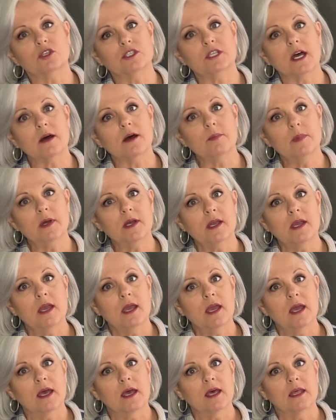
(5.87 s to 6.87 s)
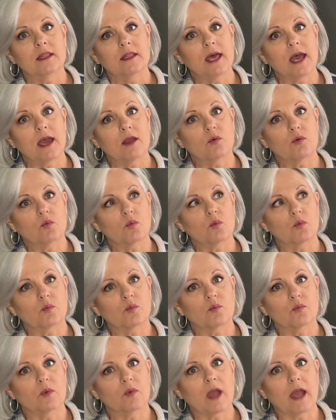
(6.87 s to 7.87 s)
tub that
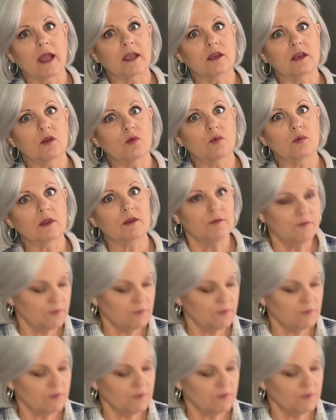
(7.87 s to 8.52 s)
I can only